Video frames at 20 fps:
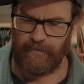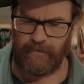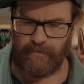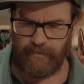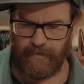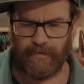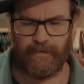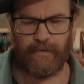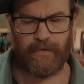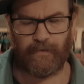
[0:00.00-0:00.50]

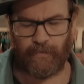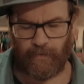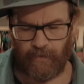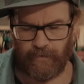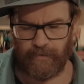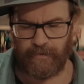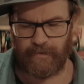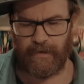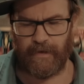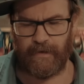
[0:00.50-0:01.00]
This is
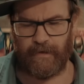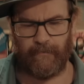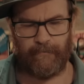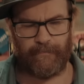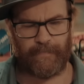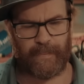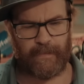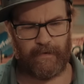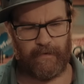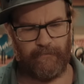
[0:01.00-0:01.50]
Thursday.
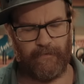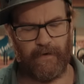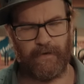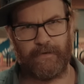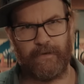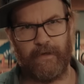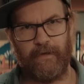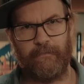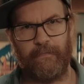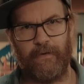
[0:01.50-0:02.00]
If I
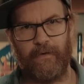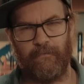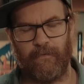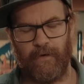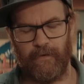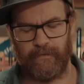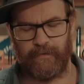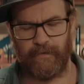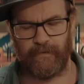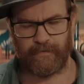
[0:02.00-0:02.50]
JB
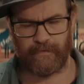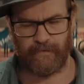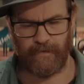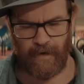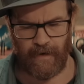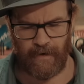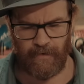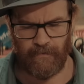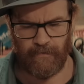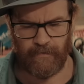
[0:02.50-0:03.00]
Weld this
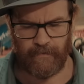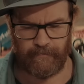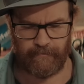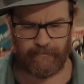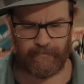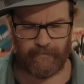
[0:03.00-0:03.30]
now,